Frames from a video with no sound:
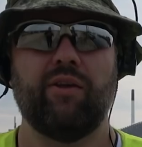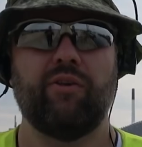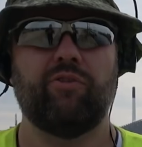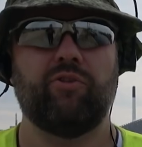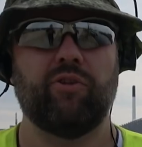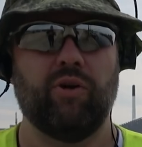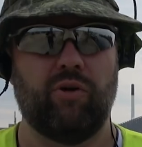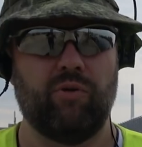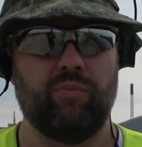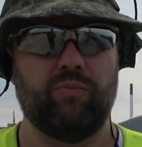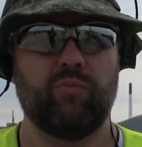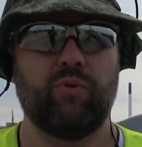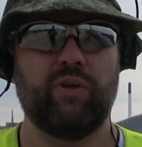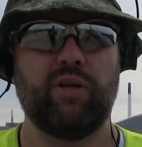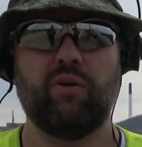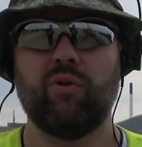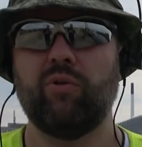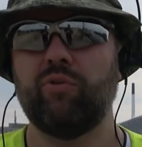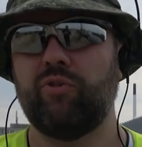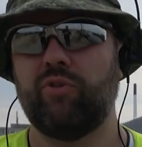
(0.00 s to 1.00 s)
So, we
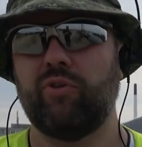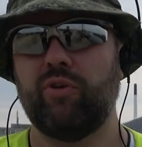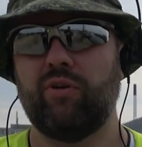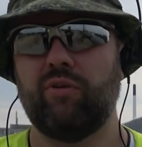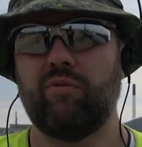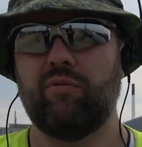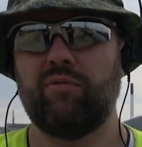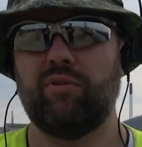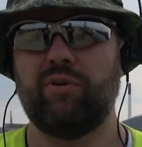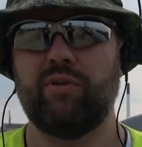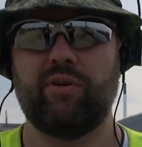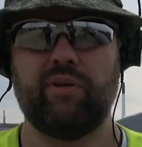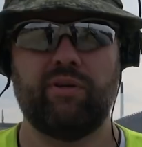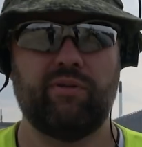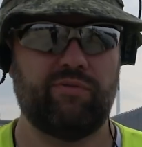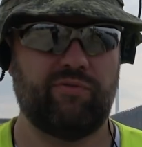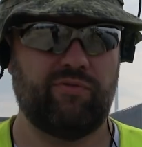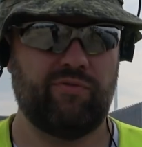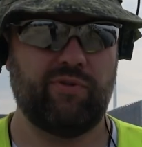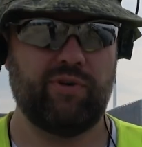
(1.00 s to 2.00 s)
also
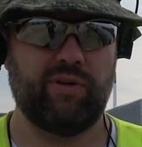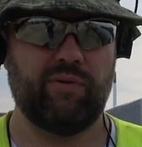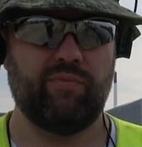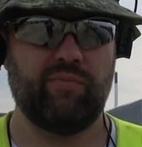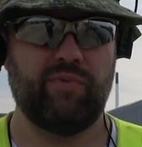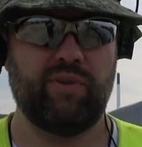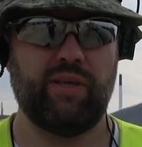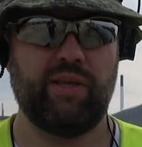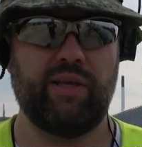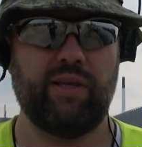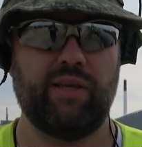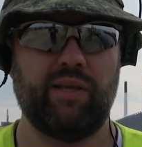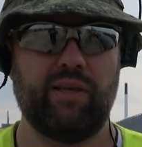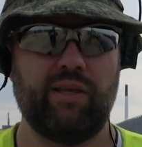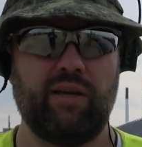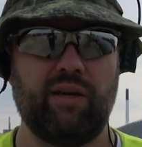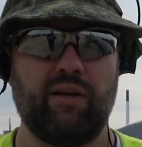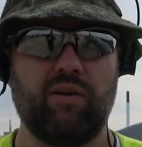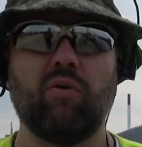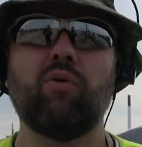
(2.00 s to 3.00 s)
learned from
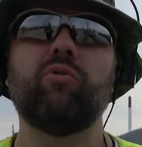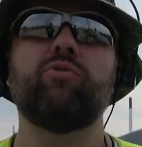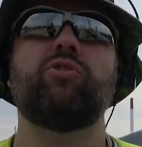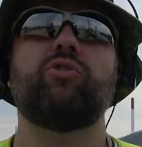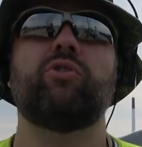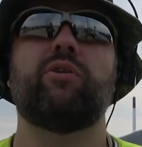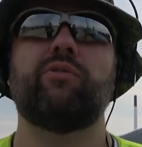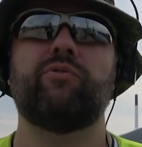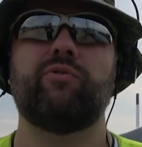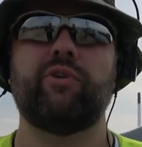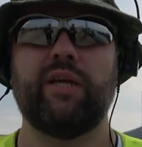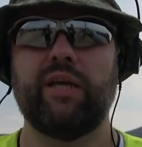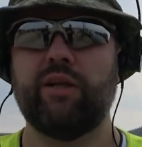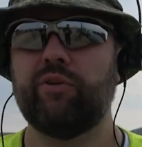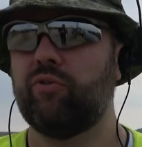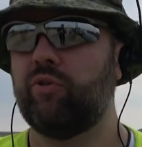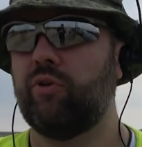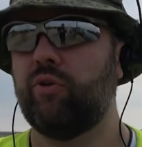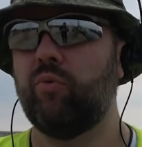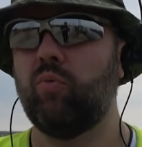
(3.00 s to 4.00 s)
the launch of
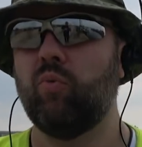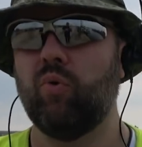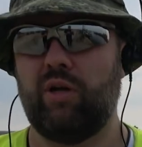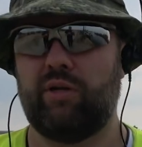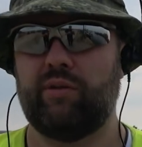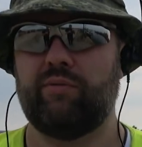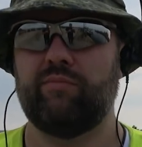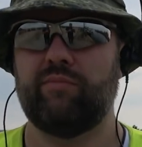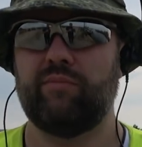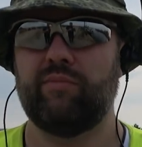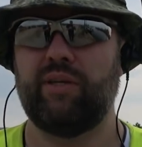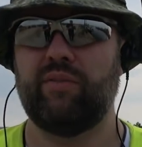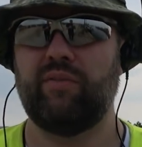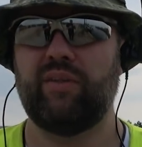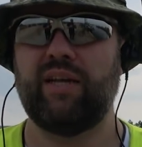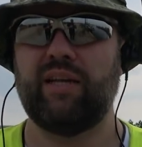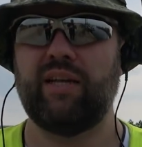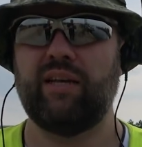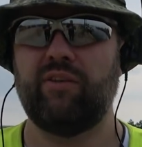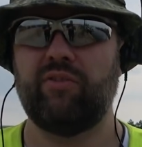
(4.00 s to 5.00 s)
Nexø I, and
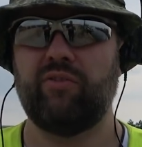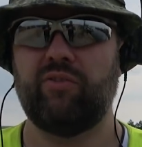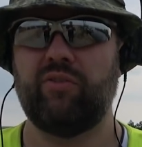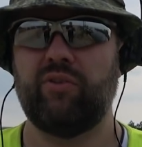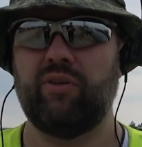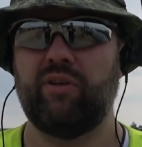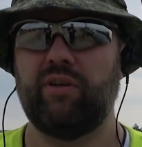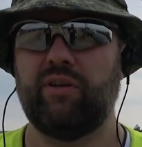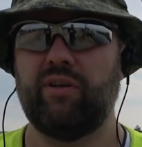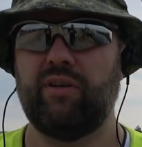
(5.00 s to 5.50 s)
that has